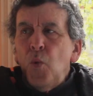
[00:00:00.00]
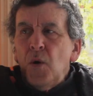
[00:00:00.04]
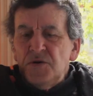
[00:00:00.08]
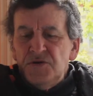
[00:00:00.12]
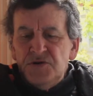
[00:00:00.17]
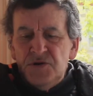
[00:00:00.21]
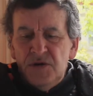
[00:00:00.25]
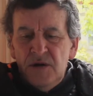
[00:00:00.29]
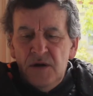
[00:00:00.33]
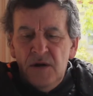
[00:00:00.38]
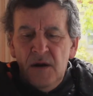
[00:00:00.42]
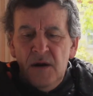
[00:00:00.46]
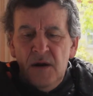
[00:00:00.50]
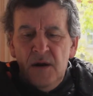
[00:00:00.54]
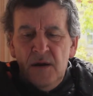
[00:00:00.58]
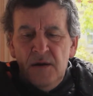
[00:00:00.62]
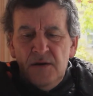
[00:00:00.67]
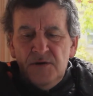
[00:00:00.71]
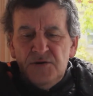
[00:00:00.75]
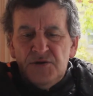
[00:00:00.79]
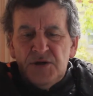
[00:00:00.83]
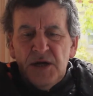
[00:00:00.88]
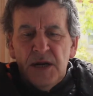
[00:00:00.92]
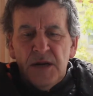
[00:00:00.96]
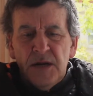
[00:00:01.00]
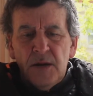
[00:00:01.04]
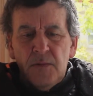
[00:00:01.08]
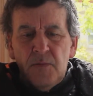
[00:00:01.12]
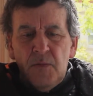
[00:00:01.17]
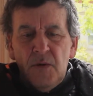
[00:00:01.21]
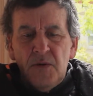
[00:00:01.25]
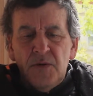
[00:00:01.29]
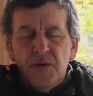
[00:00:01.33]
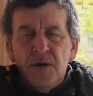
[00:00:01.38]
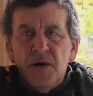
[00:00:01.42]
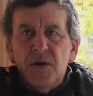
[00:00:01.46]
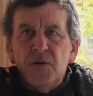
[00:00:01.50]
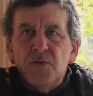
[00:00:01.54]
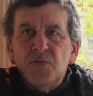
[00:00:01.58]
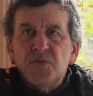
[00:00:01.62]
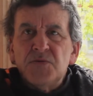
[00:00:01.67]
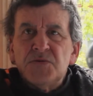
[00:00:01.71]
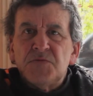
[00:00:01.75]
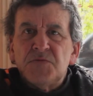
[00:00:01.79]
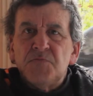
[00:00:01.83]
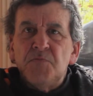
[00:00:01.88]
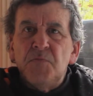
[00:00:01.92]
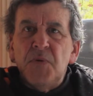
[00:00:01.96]
one gentleman who
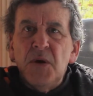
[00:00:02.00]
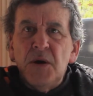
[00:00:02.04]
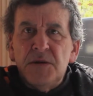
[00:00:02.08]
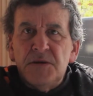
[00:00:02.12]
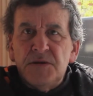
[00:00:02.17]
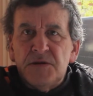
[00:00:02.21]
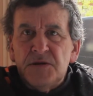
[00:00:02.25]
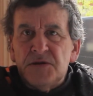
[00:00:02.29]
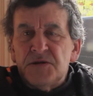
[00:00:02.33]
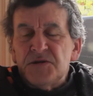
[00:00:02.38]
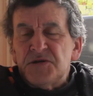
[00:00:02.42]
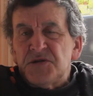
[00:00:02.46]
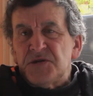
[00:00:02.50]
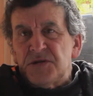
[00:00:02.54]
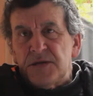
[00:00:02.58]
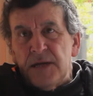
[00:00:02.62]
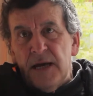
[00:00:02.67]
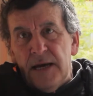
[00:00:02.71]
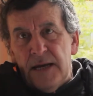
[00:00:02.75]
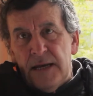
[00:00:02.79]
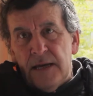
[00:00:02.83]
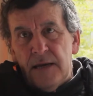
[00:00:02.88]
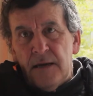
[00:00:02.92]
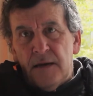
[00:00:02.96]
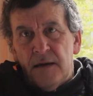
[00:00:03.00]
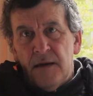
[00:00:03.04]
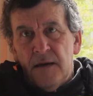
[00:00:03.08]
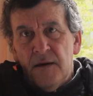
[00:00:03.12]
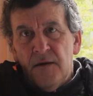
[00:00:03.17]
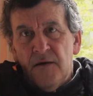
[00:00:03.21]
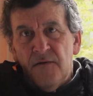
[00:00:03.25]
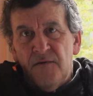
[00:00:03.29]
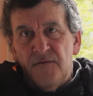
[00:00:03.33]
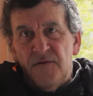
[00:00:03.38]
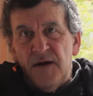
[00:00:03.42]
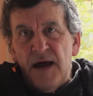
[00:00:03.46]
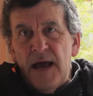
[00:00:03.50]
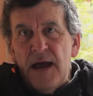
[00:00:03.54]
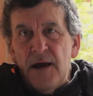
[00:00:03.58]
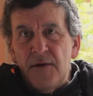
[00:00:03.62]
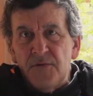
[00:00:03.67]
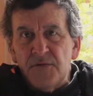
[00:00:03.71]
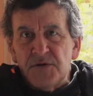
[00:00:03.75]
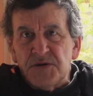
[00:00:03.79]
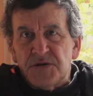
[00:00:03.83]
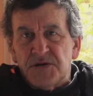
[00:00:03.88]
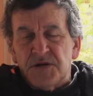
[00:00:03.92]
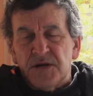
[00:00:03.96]
was burned at the stake for
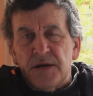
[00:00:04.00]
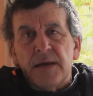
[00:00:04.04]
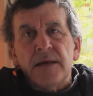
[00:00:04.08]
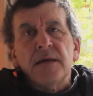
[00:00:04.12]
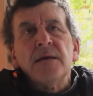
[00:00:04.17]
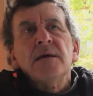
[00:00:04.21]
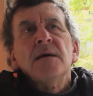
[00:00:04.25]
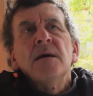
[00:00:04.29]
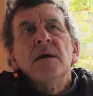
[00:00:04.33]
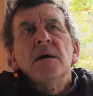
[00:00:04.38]
heresy